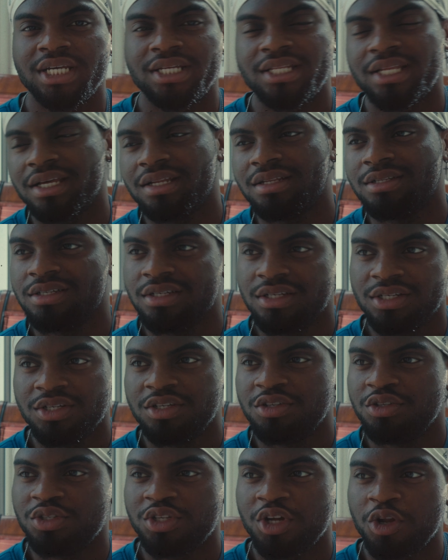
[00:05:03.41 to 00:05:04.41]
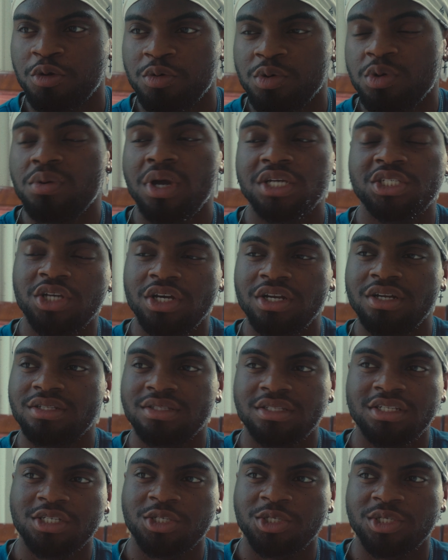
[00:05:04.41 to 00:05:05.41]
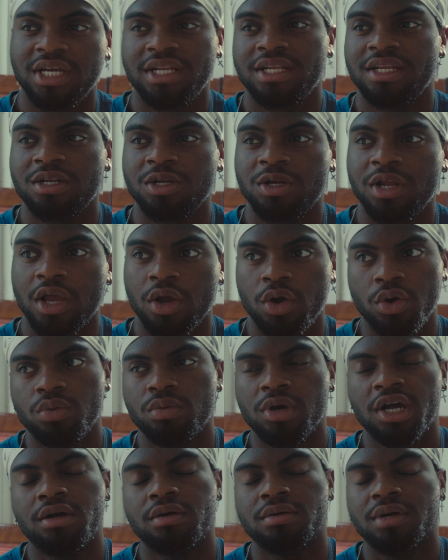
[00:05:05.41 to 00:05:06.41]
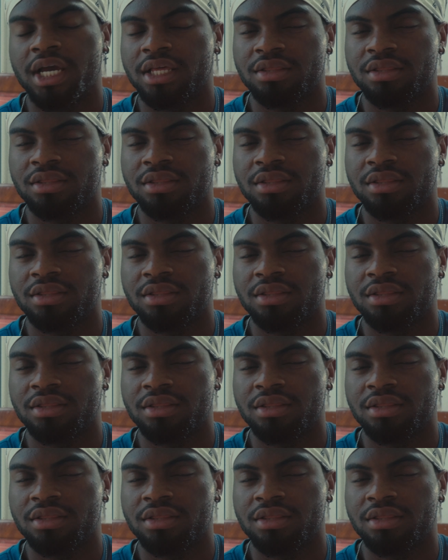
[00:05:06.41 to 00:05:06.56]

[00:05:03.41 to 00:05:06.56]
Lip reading: And then you tell them, oh, I shot on this, and they're like, oh, wow,